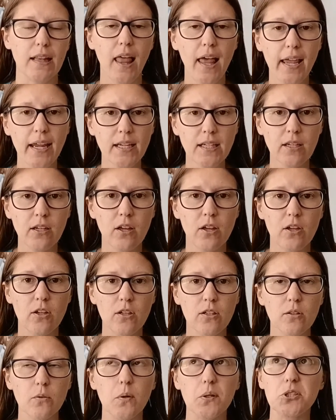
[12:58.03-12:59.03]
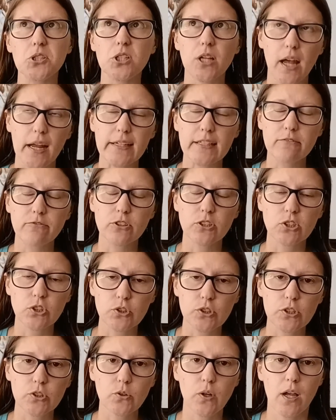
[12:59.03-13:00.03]
line, which kind of was
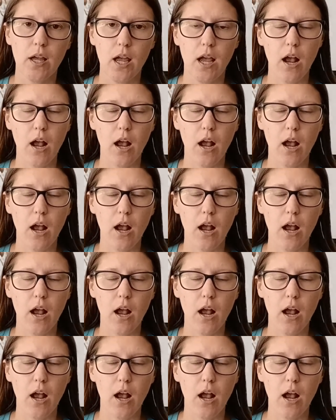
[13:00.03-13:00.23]
true.